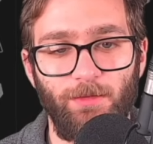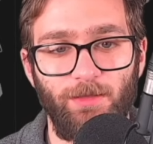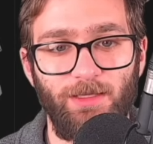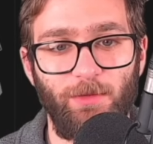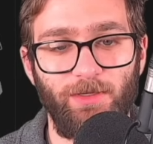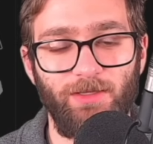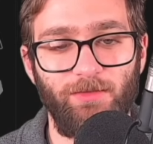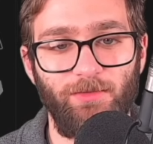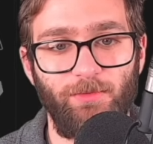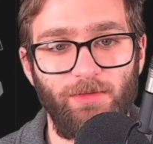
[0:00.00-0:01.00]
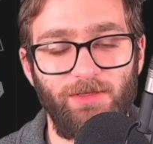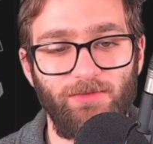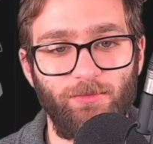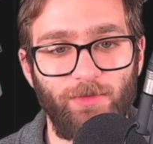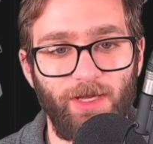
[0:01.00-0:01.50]
And now what I can do
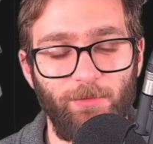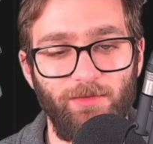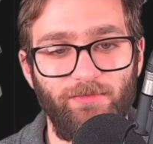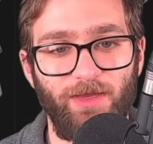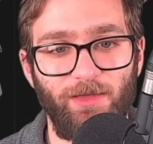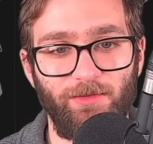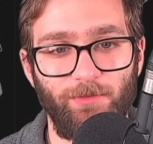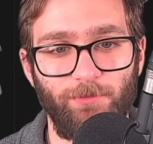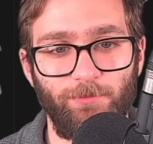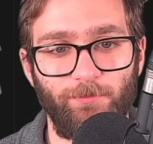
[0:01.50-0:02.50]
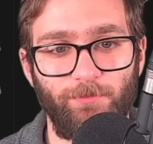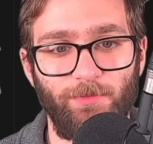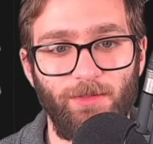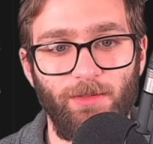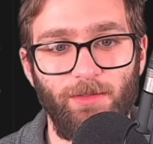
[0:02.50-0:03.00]
is grab the value
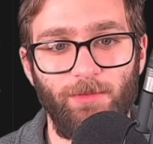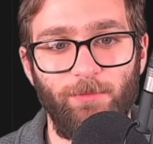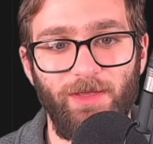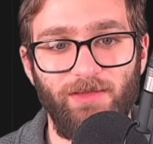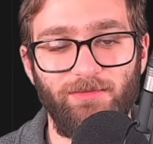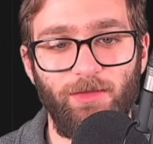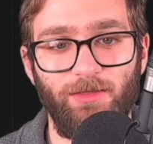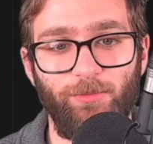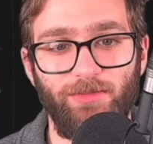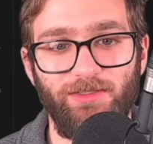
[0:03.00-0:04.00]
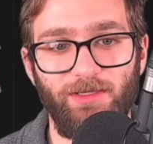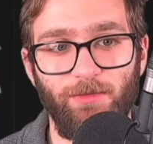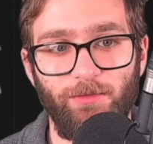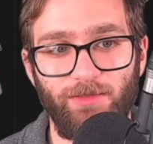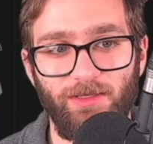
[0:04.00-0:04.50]
based on a
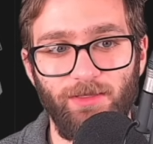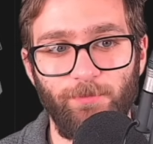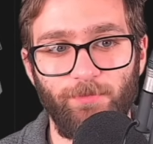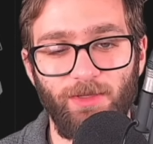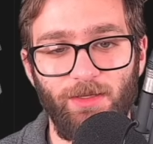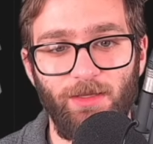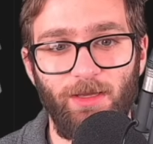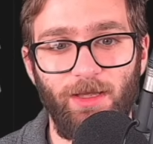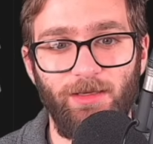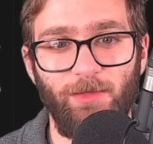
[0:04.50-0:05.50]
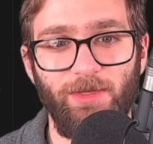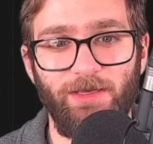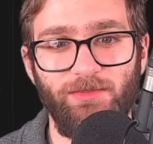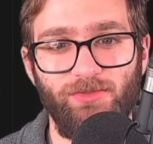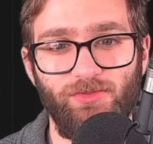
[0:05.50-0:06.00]
particular key. I know I
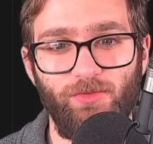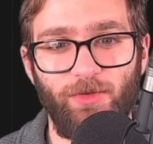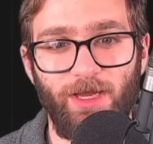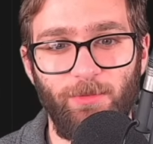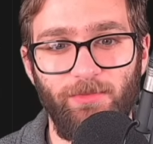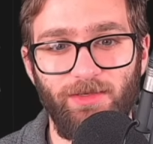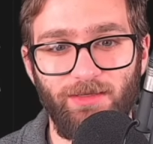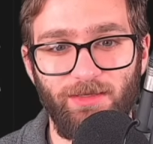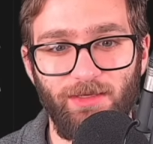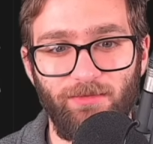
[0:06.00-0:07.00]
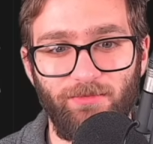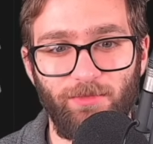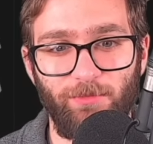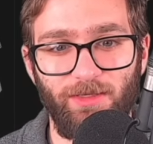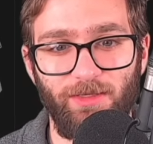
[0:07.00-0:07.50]
can just grab the key
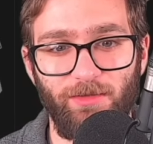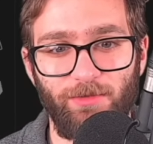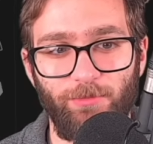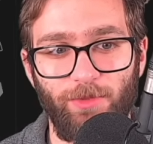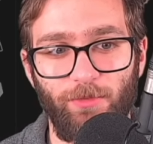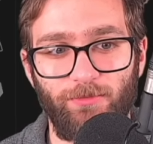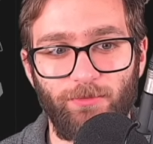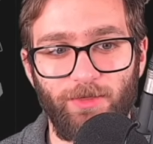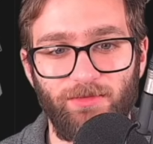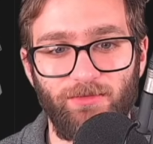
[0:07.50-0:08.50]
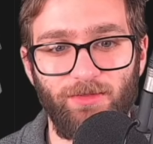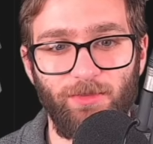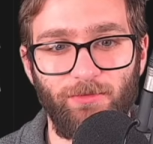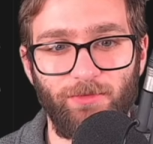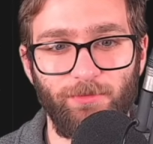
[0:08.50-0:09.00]
from here, Postgres
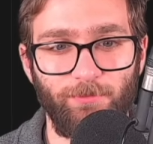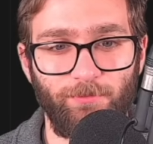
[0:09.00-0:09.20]
user.